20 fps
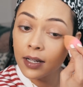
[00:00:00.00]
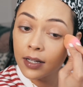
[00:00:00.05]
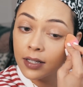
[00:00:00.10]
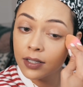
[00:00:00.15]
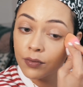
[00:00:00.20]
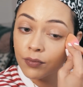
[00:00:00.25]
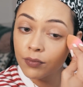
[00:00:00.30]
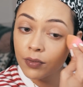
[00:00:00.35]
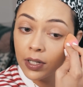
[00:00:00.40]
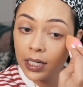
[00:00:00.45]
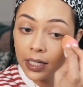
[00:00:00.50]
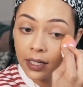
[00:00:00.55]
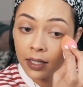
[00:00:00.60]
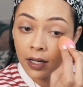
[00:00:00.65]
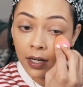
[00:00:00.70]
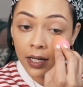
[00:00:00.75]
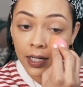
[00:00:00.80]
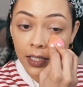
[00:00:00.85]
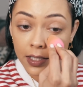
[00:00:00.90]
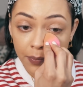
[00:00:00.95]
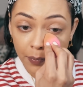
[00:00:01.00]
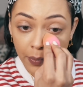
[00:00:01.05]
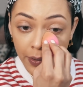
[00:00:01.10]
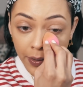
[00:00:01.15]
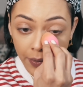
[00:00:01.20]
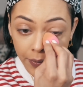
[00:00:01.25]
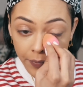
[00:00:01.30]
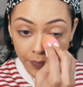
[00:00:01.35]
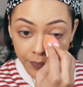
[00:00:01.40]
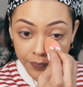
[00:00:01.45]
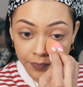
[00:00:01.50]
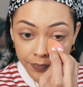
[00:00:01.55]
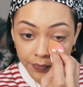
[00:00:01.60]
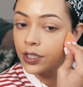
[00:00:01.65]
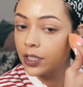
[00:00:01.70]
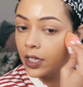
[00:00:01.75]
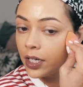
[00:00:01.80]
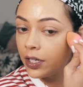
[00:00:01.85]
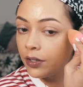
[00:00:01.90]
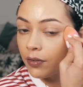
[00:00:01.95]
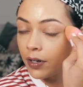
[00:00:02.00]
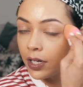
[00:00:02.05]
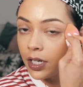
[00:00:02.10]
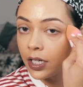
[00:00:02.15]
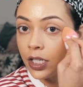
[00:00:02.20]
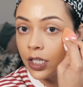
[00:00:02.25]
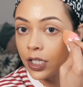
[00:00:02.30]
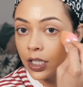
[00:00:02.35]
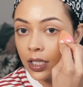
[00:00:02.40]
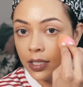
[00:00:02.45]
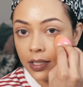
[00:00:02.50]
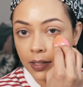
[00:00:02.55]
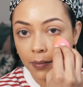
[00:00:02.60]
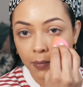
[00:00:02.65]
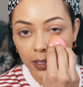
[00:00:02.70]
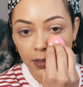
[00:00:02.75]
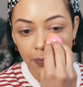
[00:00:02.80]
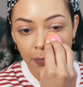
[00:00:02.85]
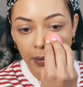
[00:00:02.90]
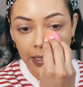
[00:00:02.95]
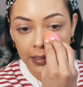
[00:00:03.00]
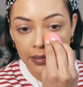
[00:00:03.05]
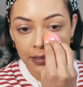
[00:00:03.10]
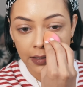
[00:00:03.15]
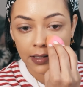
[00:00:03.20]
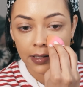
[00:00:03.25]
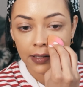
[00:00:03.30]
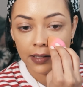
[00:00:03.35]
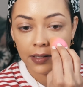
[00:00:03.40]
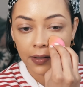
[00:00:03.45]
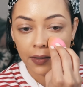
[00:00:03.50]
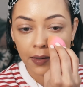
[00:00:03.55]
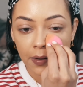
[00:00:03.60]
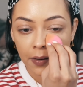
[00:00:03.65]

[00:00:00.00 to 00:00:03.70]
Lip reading: It's really nice, but shade range is a bit pants.